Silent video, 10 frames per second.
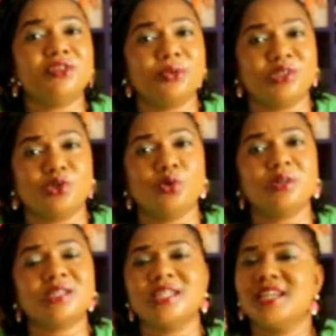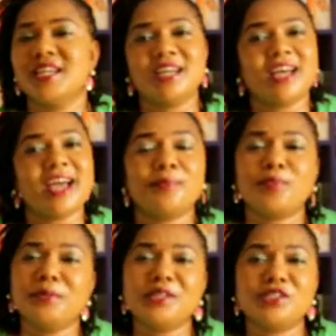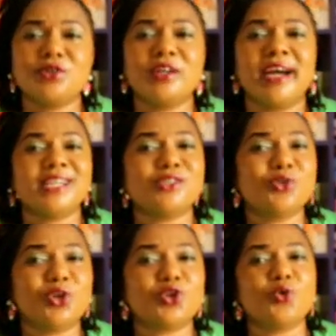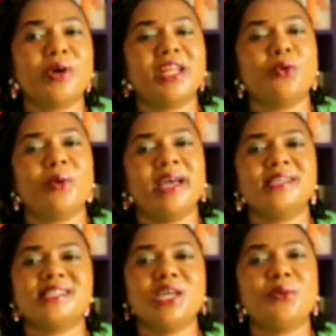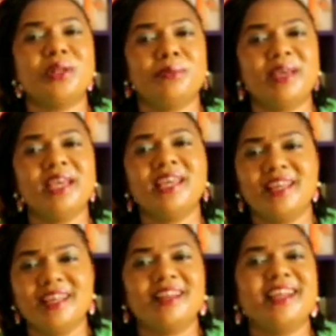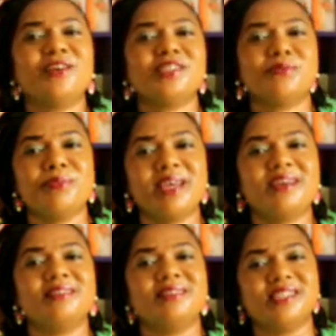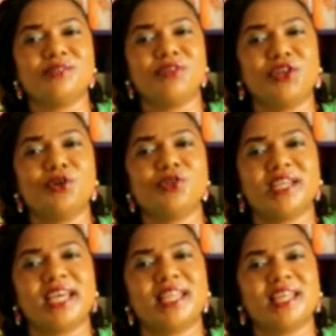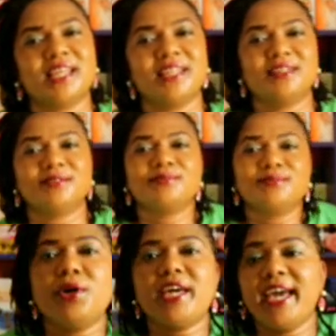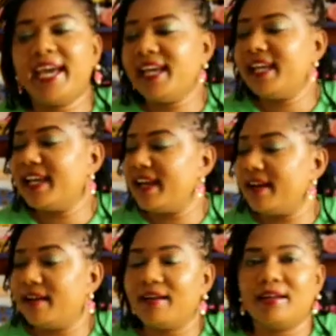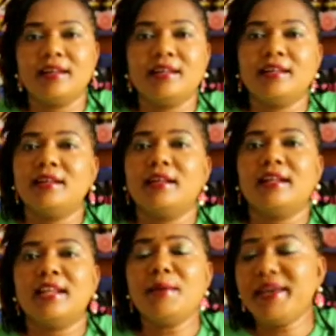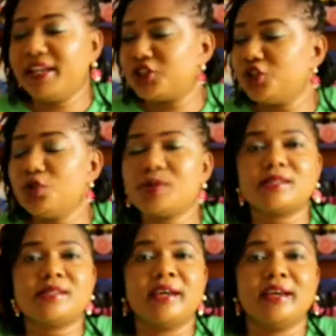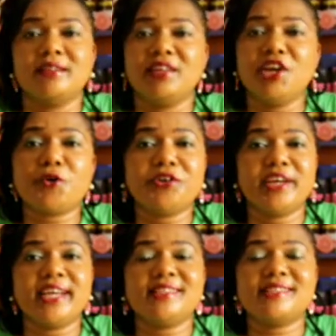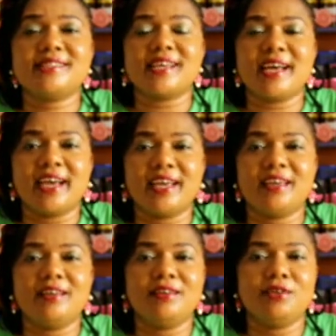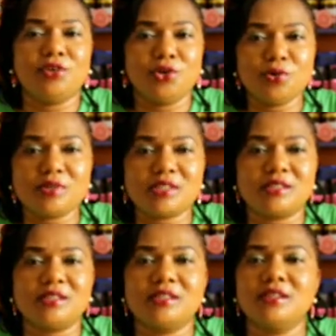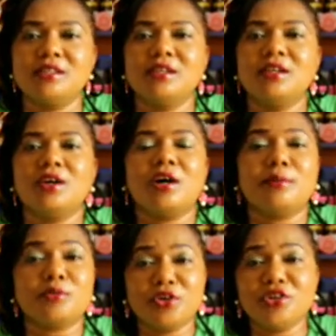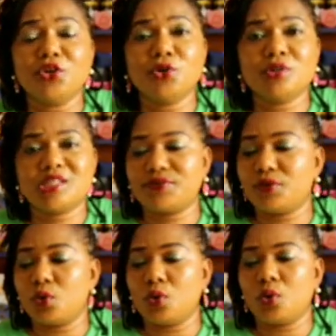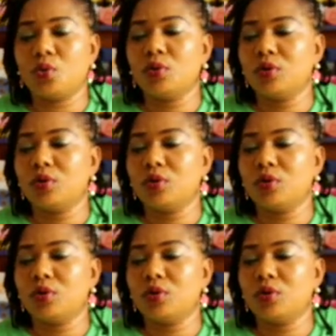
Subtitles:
the result, I promise you guys, do not go anywhere. Stay with me. Let us make this video together. Okay, let me introduce the ingredients I used, I'm going to use for